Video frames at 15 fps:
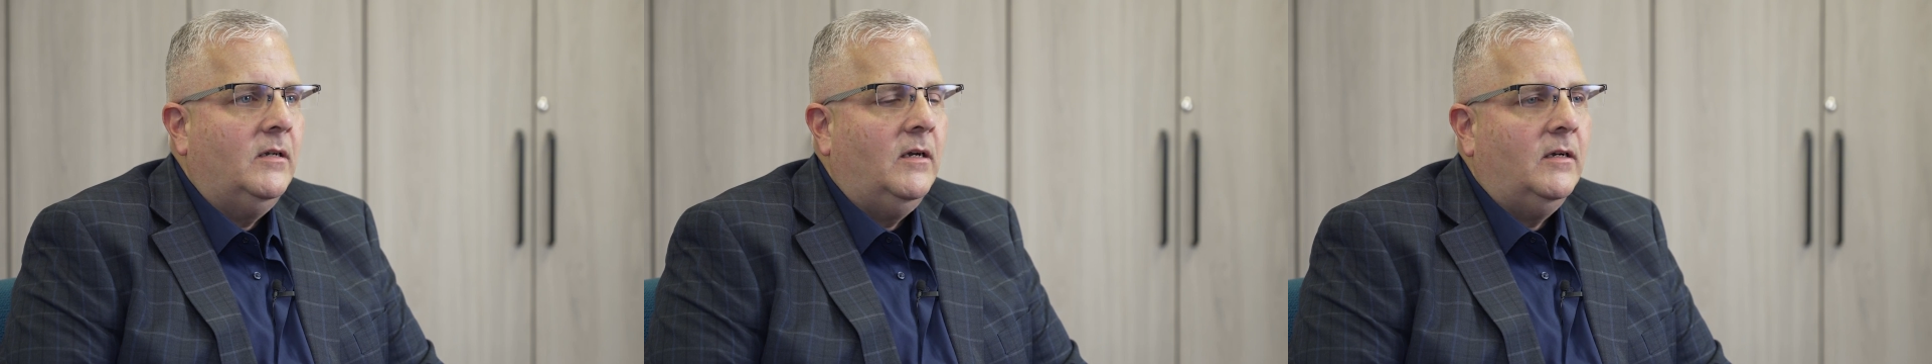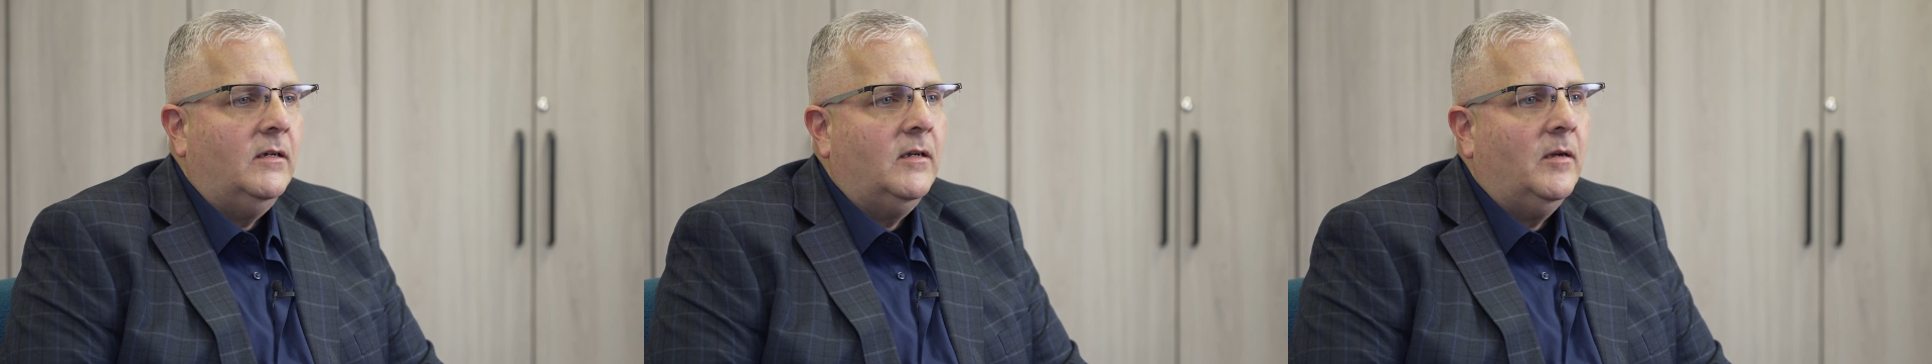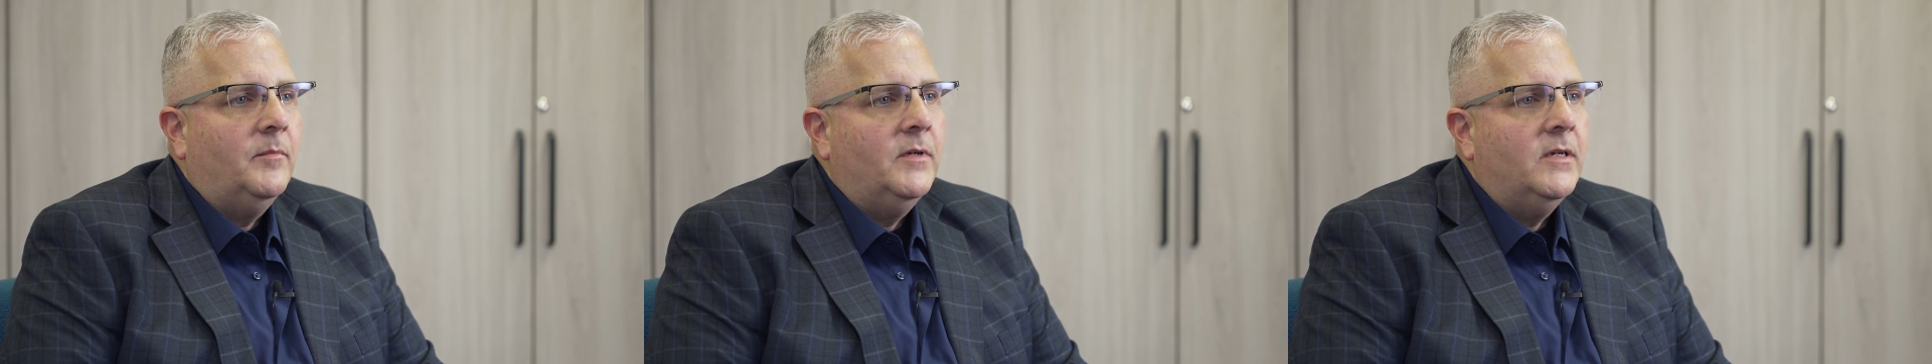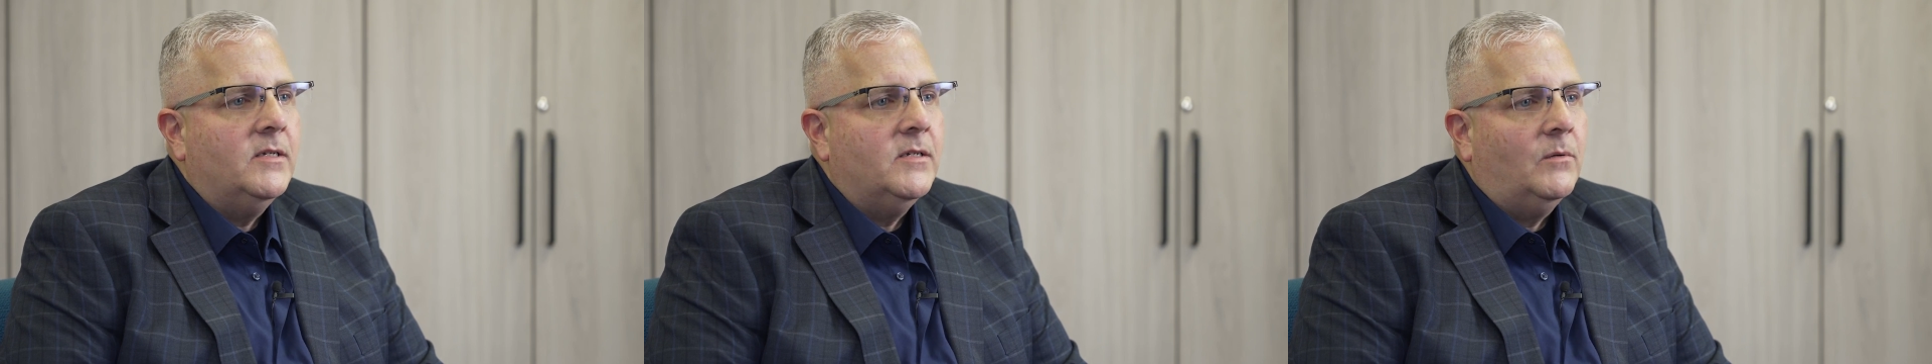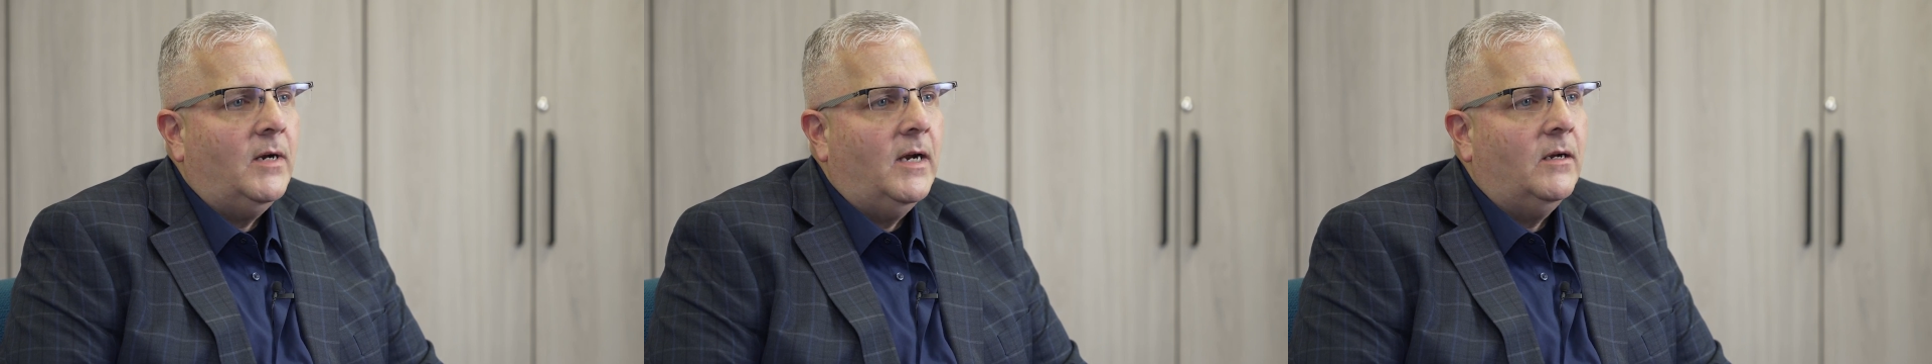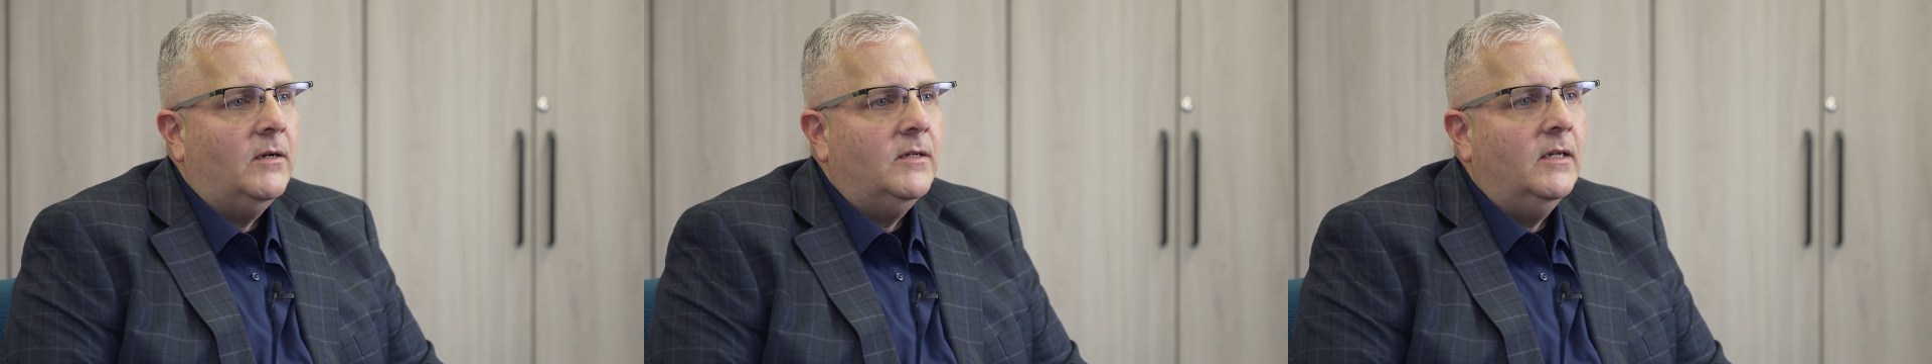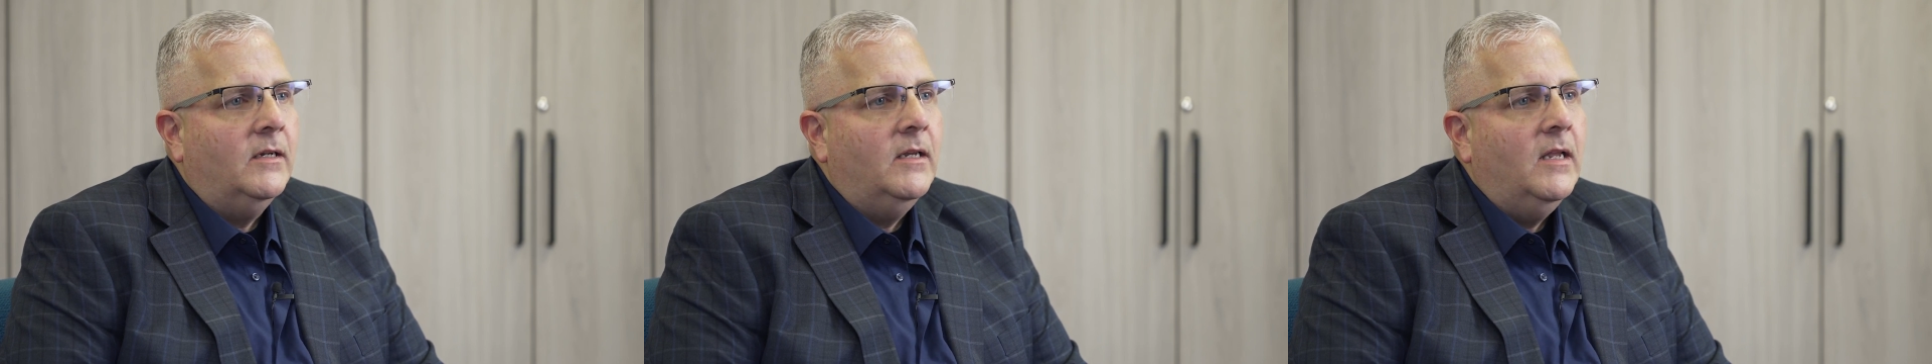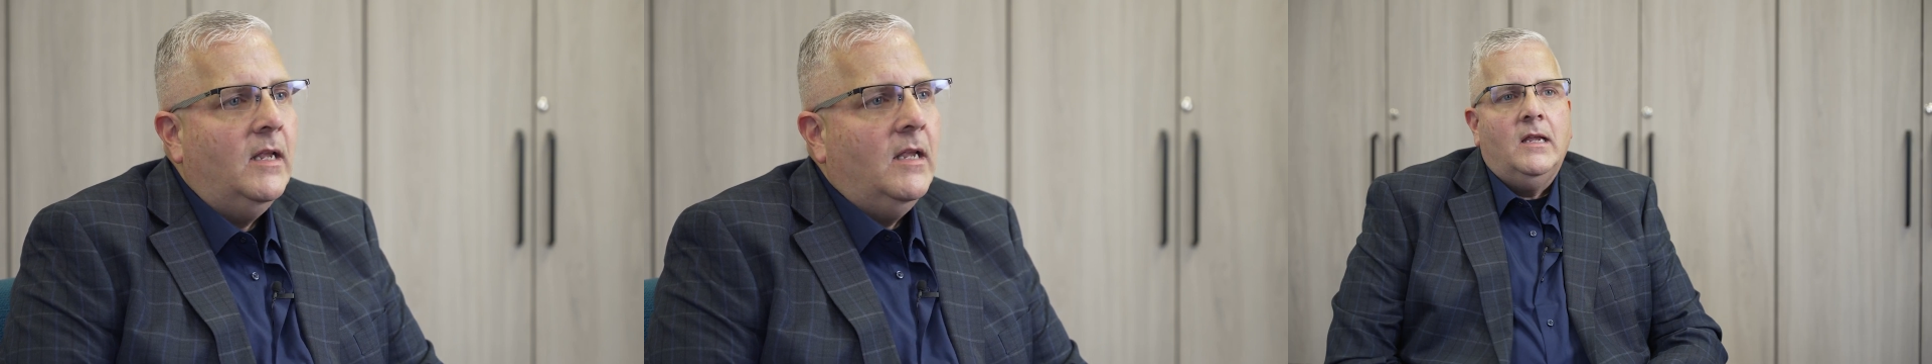uh, companies around and,